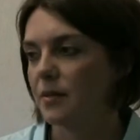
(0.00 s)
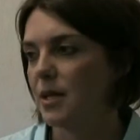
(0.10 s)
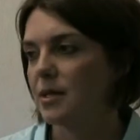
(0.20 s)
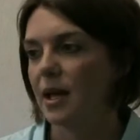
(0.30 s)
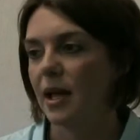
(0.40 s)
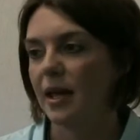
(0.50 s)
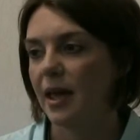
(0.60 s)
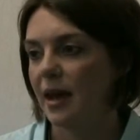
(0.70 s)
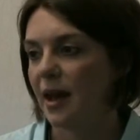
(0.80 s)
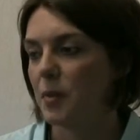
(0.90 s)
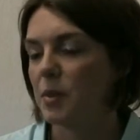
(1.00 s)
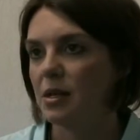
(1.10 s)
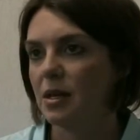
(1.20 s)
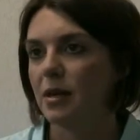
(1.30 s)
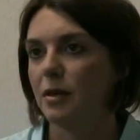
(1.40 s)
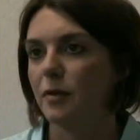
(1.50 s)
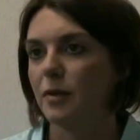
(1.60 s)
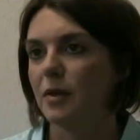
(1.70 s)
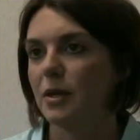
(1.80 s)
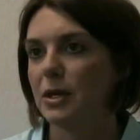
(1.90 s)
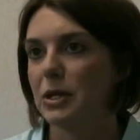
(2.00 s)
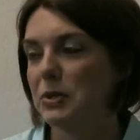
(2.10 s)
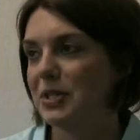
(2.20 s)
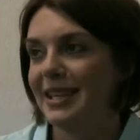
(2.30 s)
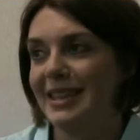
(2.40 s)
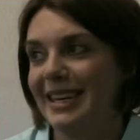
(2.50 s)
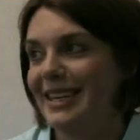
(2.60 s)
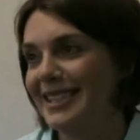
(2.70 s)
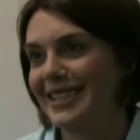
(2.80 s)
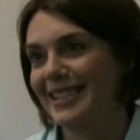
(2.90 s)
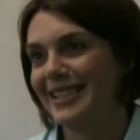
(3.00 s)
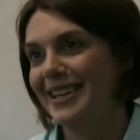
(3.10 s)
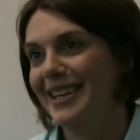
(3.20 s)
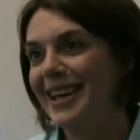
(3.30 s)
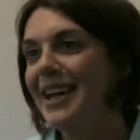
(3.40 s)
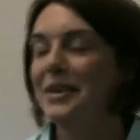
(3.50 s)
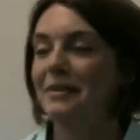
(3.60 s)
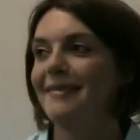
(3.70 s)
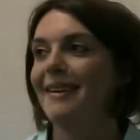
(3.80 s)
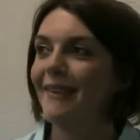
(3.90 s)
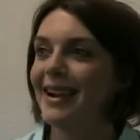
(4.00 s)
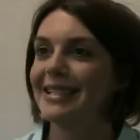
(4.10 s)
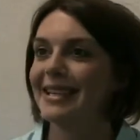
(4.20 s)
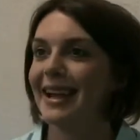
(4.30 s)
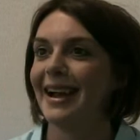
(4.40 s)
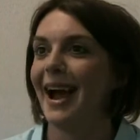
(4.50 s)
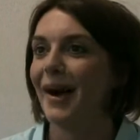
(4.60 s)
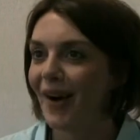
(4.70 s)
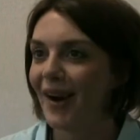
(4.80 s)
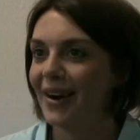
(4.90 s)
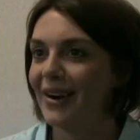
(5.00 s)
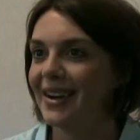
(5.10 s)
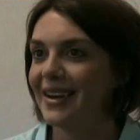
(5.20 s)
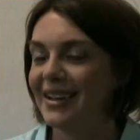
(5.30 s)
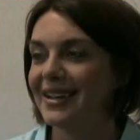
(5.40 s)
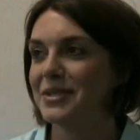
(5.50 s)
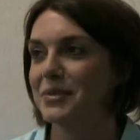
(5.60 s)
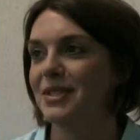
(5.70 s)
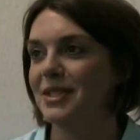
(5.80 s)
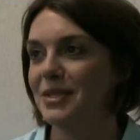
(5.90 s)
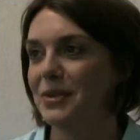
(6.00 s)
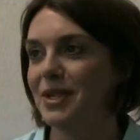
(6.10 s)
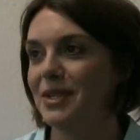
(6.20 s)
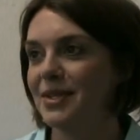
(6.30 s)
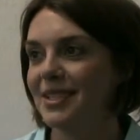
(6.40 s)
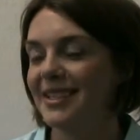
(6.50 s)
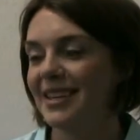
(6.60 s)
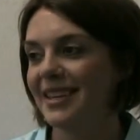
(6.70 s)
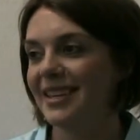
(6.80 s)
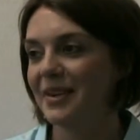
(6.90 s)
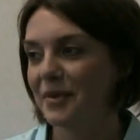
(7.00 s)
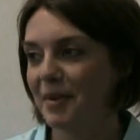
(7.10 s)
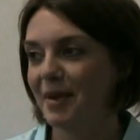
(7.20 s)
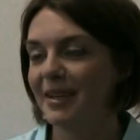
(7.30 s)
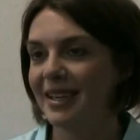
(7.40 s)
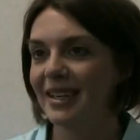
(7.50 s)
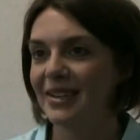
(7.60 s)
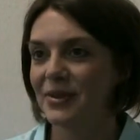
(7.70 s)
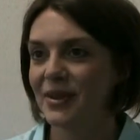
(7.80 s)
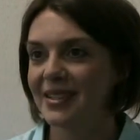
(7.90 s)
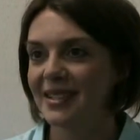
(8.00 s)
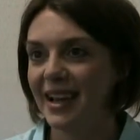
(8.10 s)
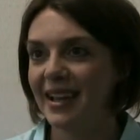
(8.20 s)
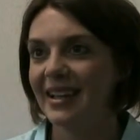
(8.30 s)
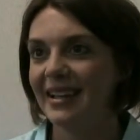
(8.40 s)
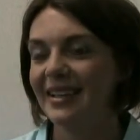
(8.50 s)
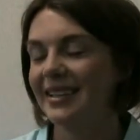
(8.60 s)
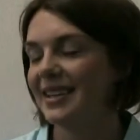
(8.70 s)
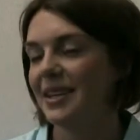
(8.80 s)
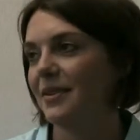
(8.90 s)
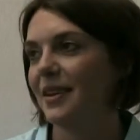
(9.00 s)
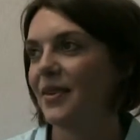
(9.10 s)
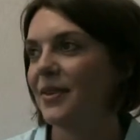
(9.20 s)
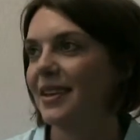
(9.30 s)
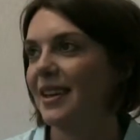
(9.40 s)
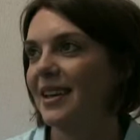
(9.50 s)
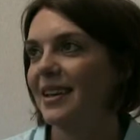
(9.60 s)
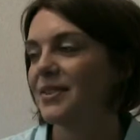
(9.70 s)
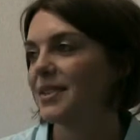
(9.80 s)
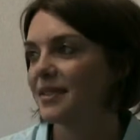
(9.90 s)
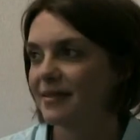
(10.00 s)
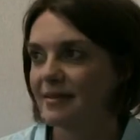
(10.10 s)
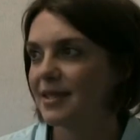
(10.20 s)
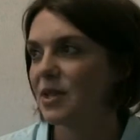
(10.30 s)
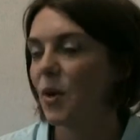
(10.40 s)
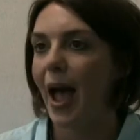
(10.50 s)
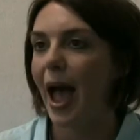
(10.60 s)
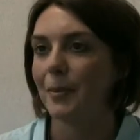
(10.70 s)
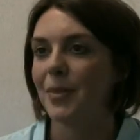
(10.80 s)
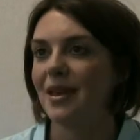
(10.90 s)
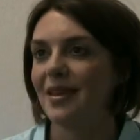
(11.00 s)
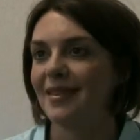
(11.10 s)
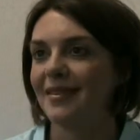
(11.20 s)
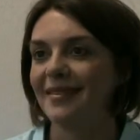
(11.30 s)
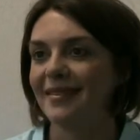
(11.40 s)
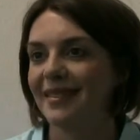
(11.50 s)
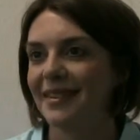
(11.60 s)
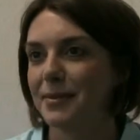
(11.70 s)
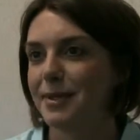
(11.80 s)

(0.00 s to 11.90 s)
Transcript: me. He's like, "I cannot believe you did this." You have no idea how hard it is to do what you just did in a Republican-controlled Senate, and he was just so happy, and it